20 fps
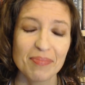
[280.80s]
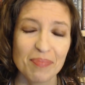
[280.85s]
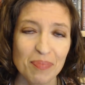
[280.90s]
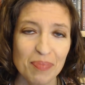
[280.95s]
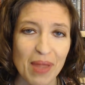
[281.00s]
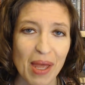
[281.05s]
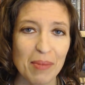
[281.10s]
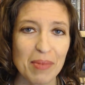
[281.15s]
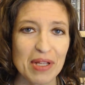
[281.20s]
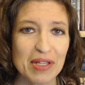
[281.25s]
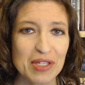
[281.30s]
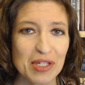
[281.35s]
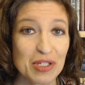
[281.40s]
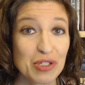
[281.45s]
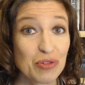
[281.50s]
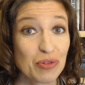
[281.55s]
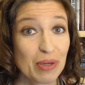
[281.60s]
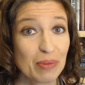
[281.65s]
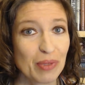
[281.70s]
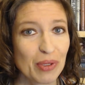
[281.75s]
That means
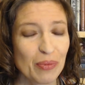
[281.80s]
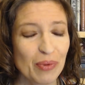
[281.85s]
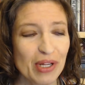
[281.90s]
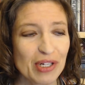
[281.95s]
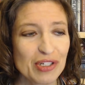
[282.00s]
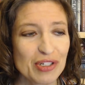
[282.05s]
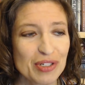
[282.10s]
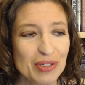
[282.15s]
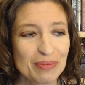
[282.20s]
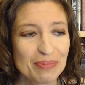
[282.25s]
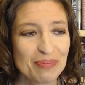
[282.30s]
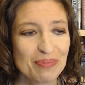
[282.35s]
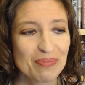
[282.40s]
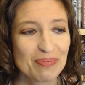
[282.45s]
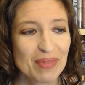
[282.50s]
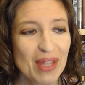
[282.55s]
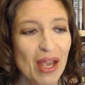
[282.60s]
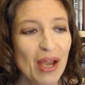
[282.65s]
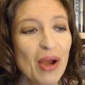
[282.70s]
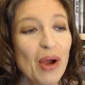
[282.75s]
extremely rich.
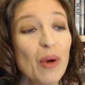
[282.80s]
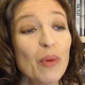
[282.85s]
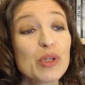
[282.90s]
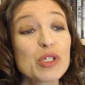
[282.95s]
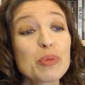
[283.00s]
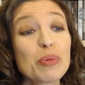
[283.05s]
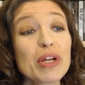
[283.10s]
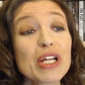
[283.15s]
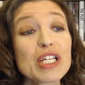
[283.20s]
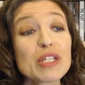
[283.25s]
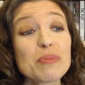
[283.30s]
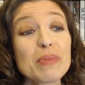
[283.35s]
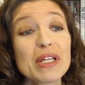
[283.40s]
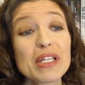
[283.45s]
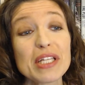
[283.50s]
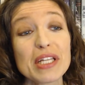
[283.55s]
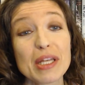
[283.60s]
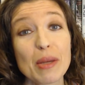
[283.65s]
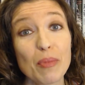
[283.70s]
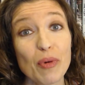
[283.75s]
Which brings me
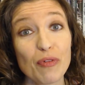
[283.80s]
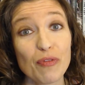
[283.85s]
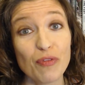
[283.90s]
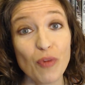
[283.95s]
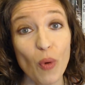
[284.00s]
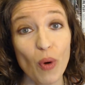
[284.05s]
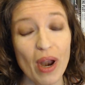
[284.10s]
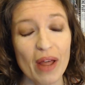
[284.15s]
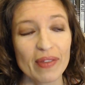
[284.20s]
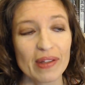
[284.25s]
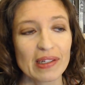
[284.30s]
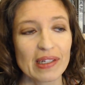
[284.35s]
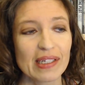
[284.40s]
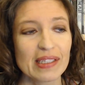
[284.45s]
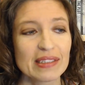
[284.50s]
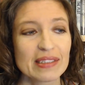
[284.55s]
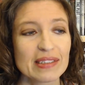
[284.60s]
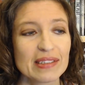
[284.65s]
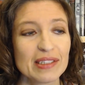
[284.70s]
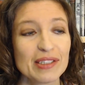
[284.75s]
to number 4 on the
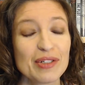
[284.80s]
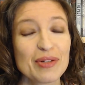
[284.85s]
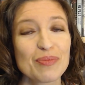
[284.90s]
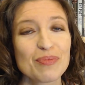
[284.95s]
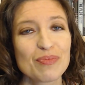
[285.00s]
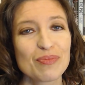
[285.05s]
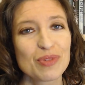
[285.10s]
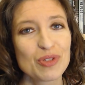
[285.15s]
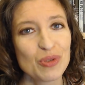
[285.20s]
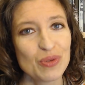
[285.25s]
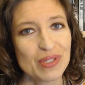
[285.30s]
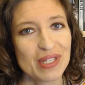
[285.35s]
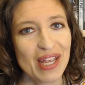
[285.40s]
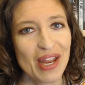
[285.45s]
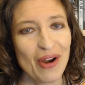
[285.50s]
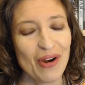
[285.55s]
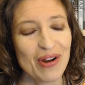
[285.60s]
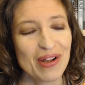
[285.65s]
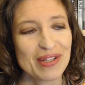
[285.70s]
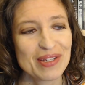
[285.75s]
list, Susie
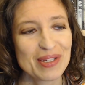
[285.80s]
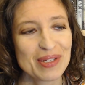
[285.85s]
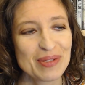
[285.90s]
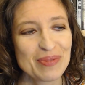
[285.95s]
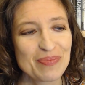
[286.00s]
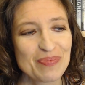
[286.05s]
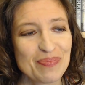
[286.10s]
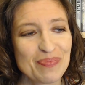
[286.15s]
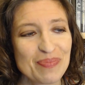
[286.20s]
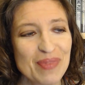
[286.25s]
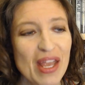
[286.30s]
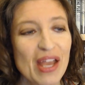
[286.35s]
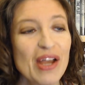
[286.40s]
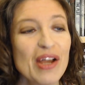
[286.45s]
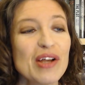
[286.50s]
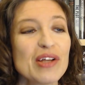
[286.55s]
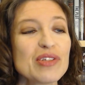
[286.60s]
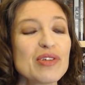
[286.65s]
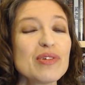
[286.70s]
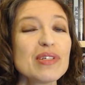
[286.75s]
Harris.
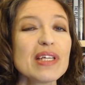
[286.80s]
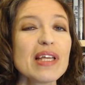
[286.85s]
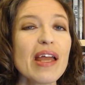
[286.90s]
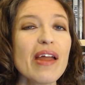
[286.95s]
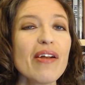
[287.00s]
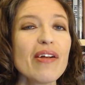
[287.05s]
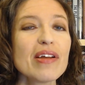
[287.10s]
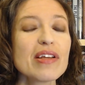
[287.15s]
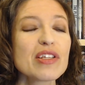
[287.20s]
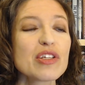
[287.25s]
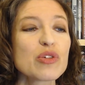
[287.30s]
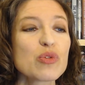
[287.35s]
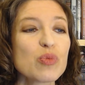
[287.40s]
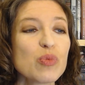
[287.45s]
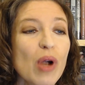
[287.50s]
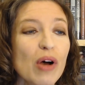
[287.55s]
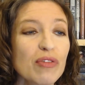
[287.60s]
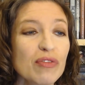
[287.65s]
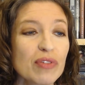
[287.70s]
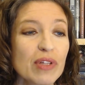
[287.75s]
Susie Harris is
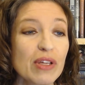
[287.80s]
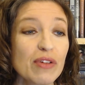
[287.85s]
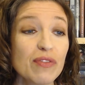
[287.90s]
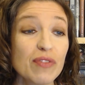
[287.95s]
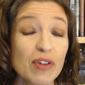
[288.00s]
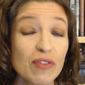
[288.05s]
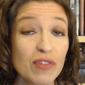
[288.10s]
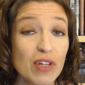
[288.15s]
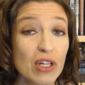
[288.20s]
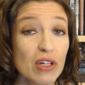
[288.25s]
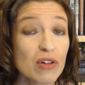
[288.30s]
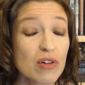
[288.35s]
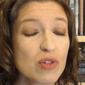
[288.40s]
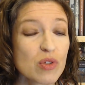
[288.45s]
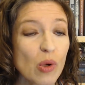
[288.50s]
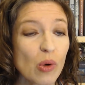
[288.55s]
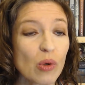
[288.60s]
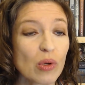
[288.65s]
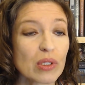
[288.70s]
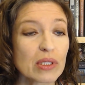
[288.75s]
roughly 50 years
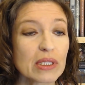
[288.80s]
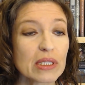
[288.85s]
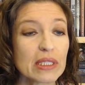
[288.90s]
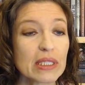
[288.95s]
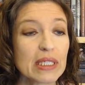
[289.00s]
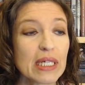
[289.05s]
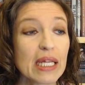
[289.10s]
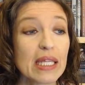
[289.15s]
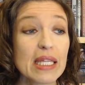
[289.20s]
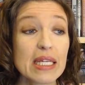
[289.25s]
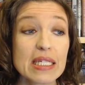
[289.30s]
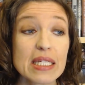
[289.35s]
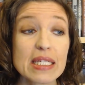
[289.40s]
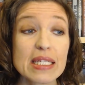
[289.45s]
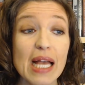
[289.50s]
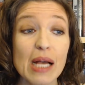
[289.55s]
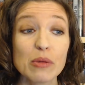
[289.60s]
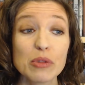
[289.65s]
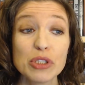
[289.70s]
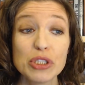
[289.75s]
old, and this is
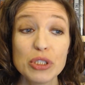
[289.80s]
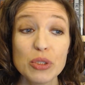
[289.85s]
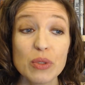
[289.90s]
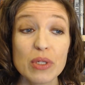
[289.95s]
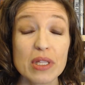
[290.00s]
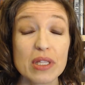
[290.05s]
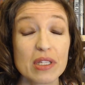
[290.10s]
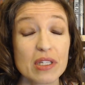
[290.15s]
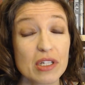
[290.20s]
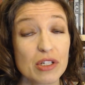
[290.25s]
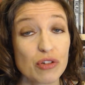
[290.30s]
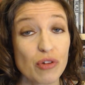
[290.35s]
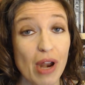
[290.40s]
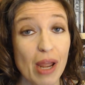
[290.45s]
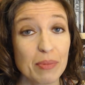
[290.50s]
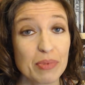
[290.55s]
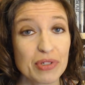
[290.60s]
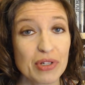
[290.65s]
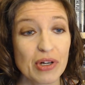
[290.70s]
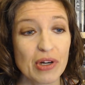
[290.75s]
how Judith
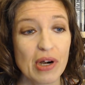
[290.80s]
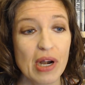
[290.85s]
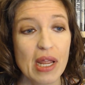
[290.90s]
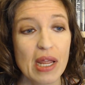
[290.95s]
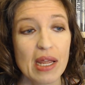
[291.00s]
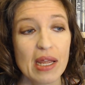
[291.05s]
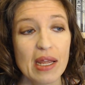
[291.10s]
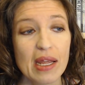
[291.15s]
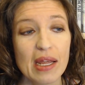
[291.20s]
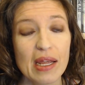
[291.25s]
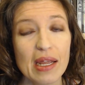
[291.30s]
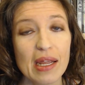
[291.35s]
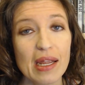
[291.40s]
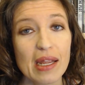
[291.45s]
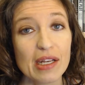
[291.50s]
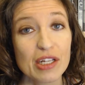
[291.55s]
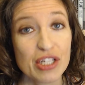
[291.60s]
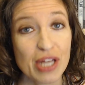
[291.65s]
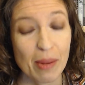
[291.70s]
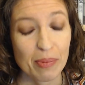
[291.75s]
describes her
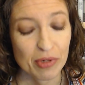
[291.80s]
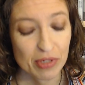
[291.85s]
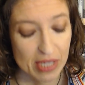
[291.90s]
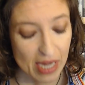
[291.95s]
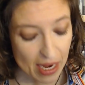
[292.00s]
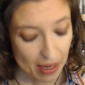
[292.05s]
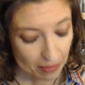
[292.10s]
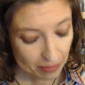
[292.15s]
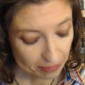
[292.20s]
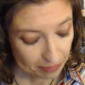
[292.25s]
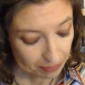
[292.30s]
in chapter 10.